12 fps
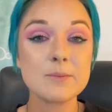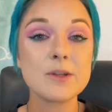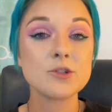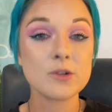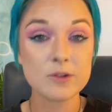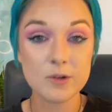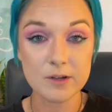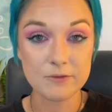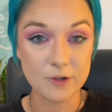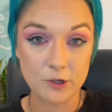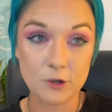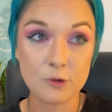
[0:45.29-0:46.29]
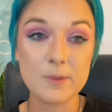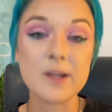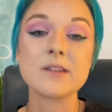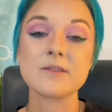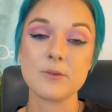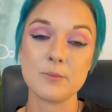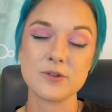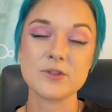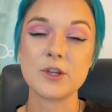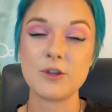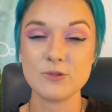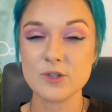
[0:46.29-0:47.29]
be triggering for you because of the
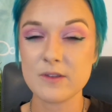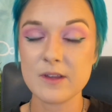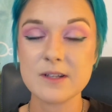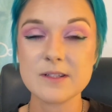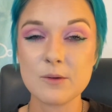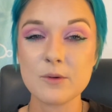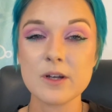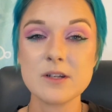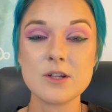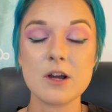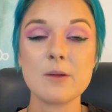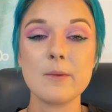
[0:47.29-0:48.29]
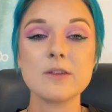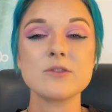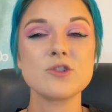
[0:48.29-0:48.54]
persecution things that we're going to talk about.